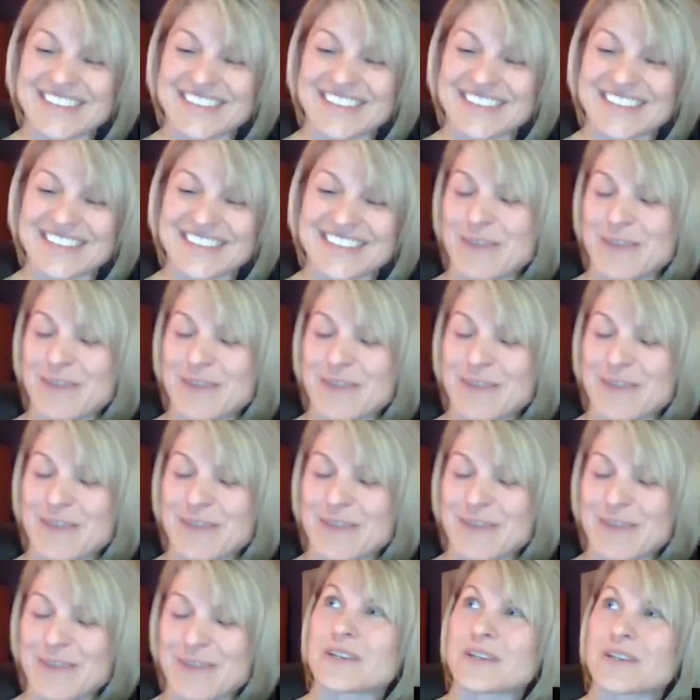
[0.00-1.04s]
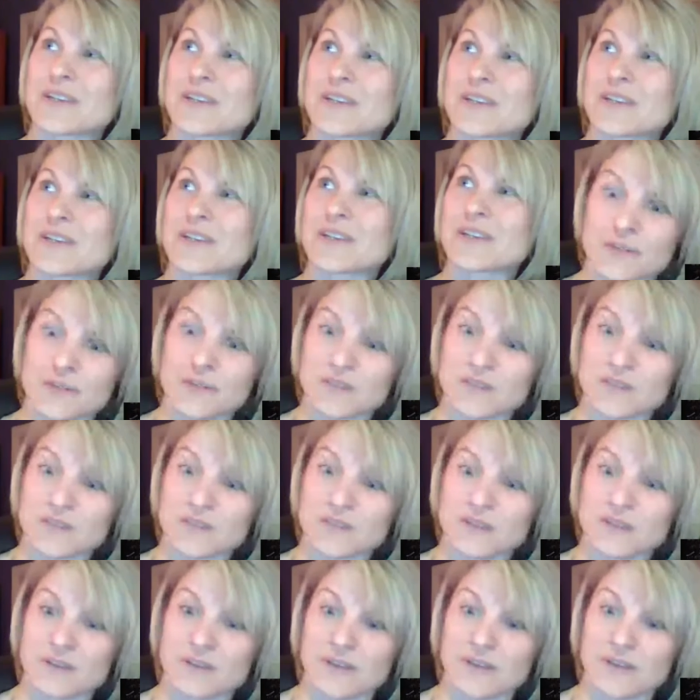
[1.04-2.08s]
I went to my
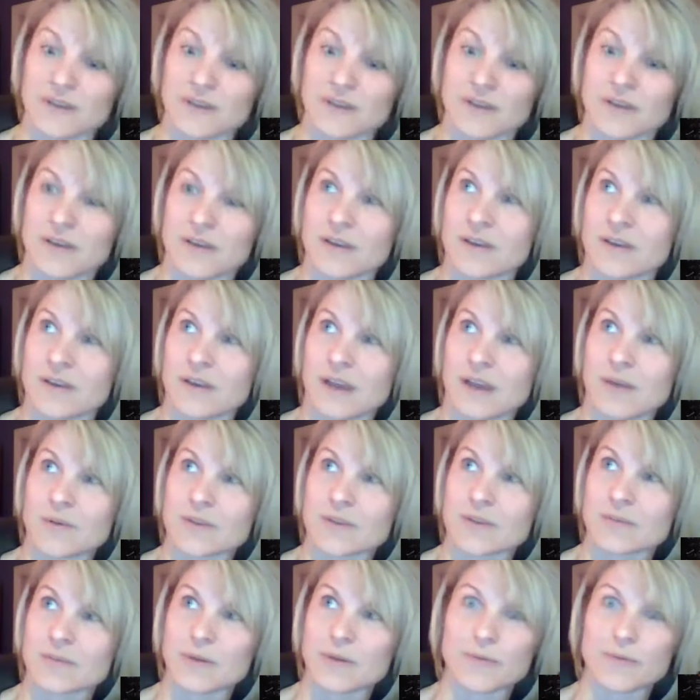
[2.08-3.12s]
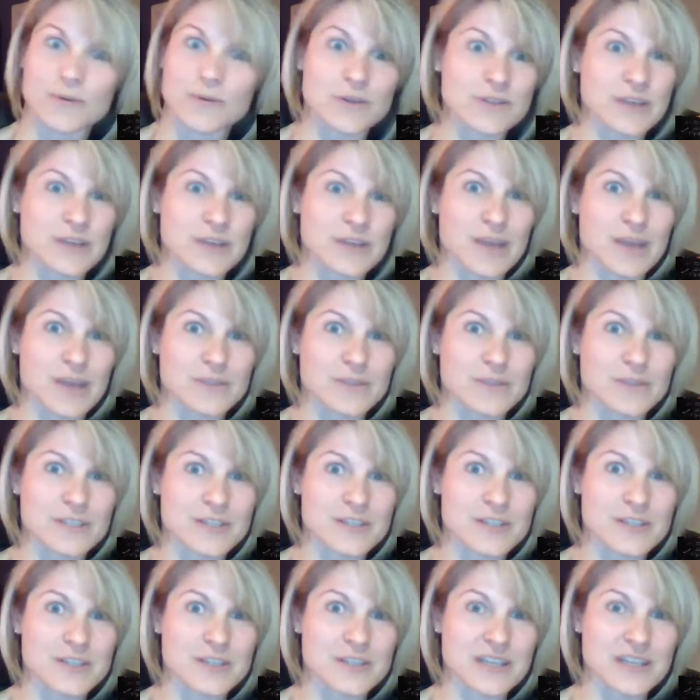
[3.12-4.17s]
first
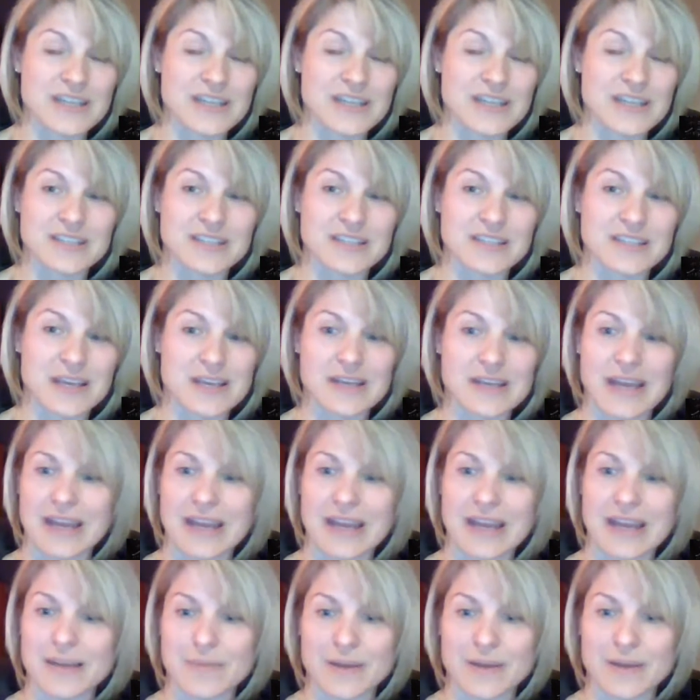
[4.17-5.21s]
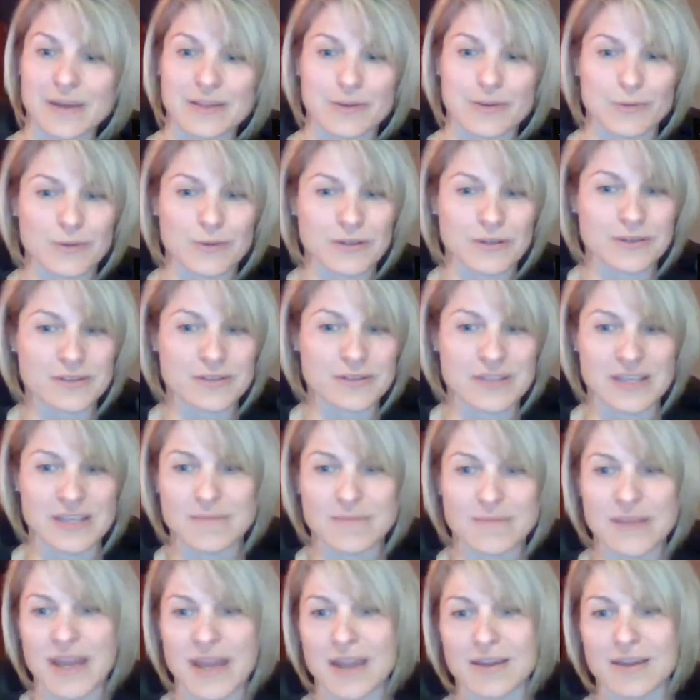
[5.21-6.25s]
competition in 1999. I made the world team
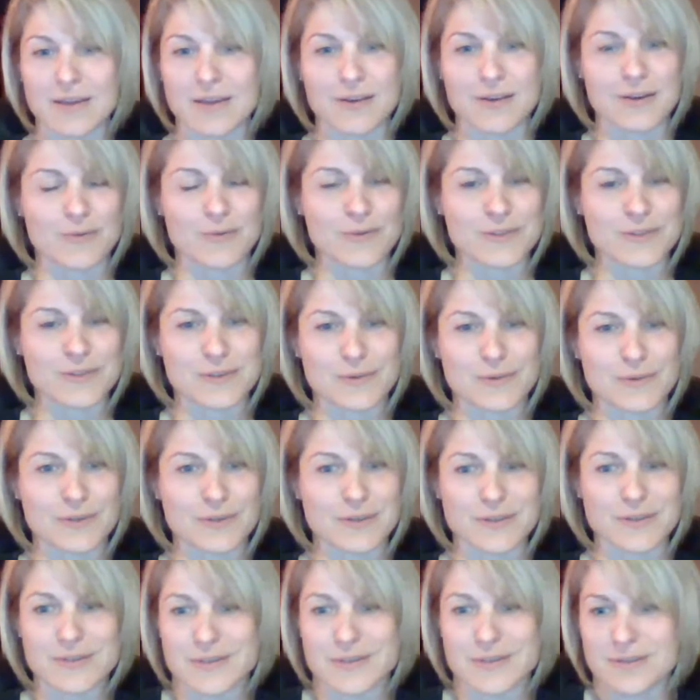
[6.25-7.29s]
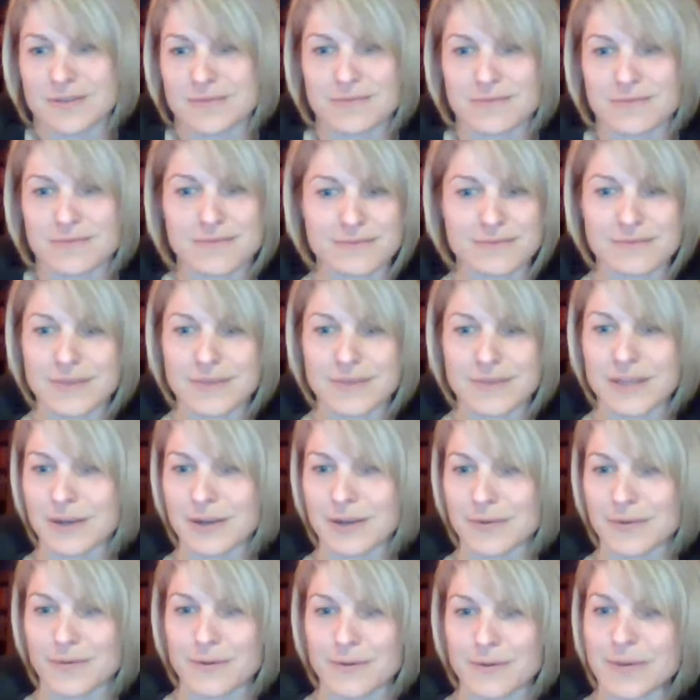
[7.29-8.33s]
that year and went to Worlds, you
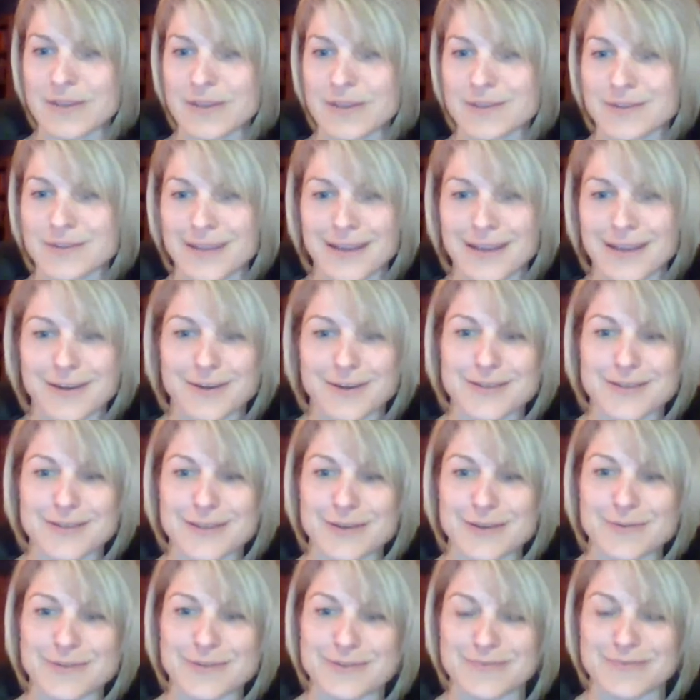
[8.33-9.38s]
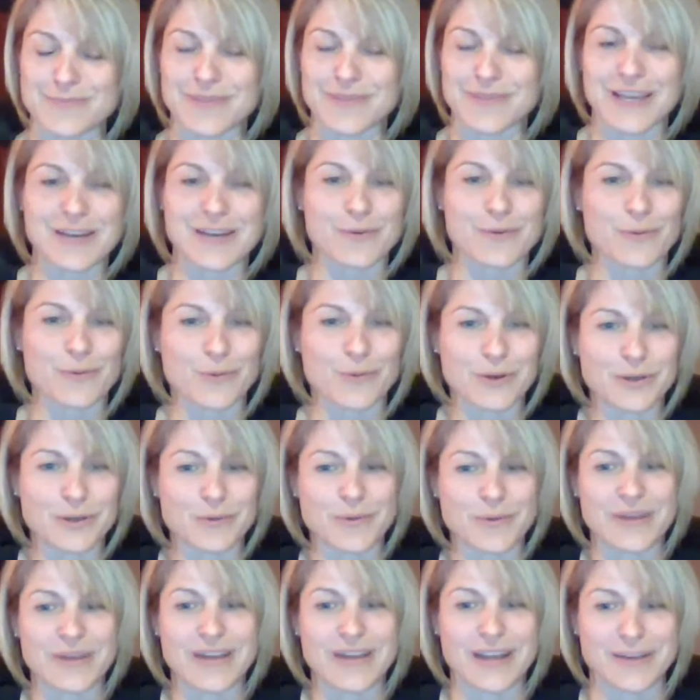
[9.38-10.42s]
know, a few months later. So it was kind of a whirlwind
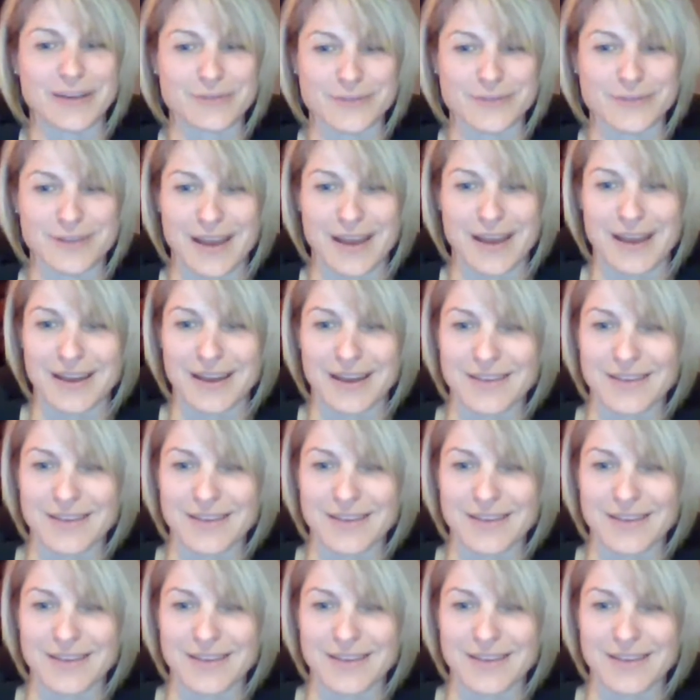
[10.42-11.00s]
after that.